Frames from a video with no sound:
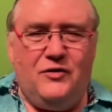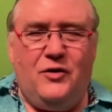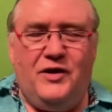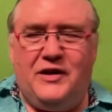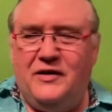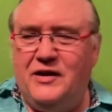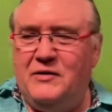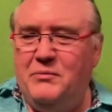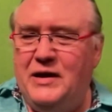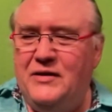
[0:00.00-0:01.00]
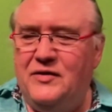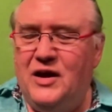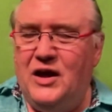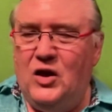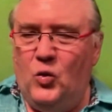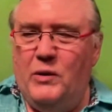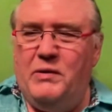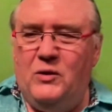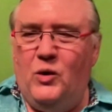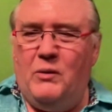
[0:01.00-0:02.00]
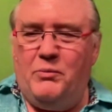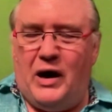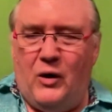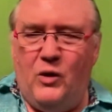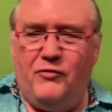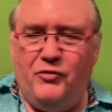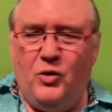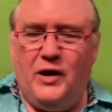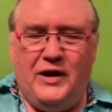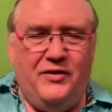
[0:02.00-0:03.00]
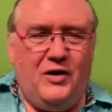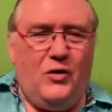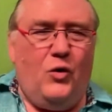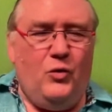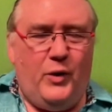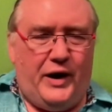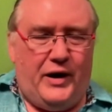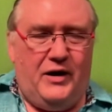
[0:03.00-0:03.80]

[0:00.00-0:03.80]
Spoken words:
So that means women were powerful in their own way,